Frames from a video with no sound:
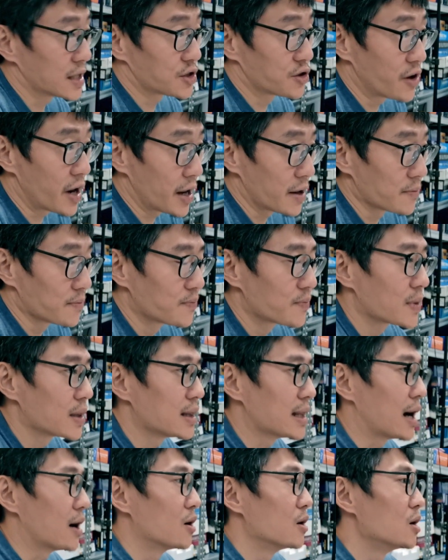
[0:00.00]
great.
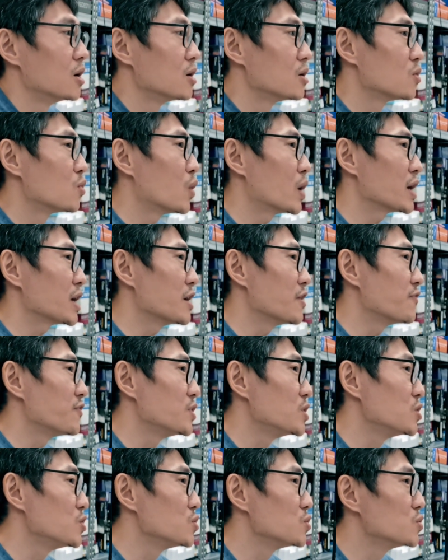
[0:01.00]
Now, what if
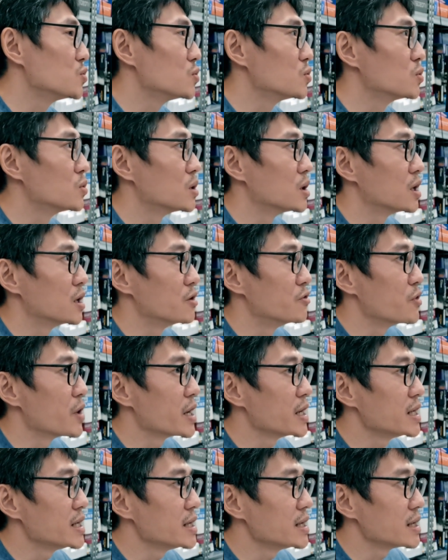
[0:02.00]
you were
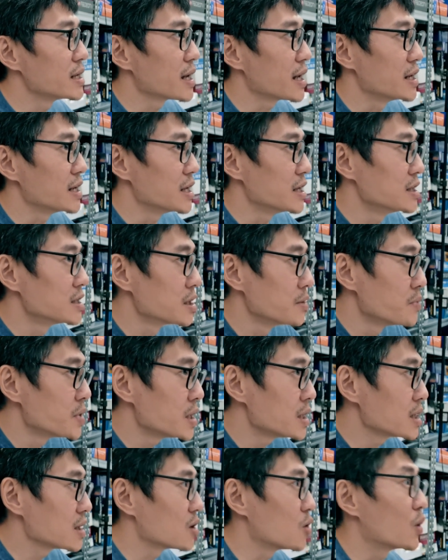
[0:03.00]
already an
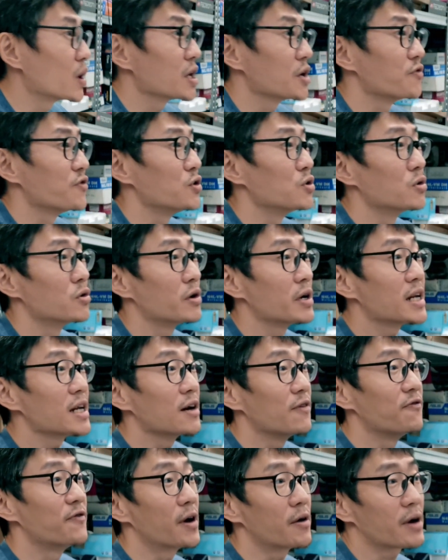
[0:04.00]
intermediate, or what if you're already a
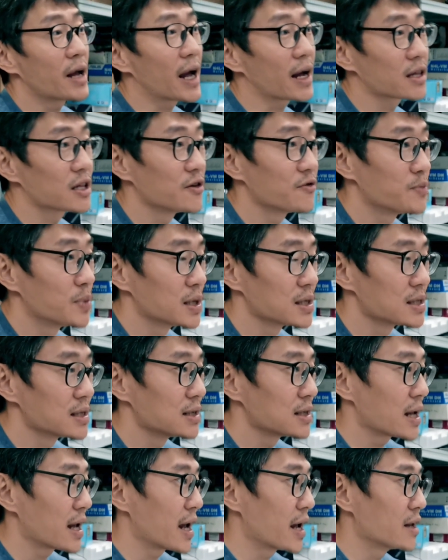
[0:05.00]
very active
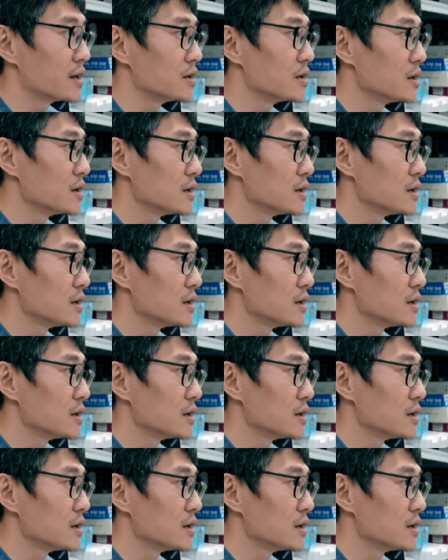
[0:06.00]
person and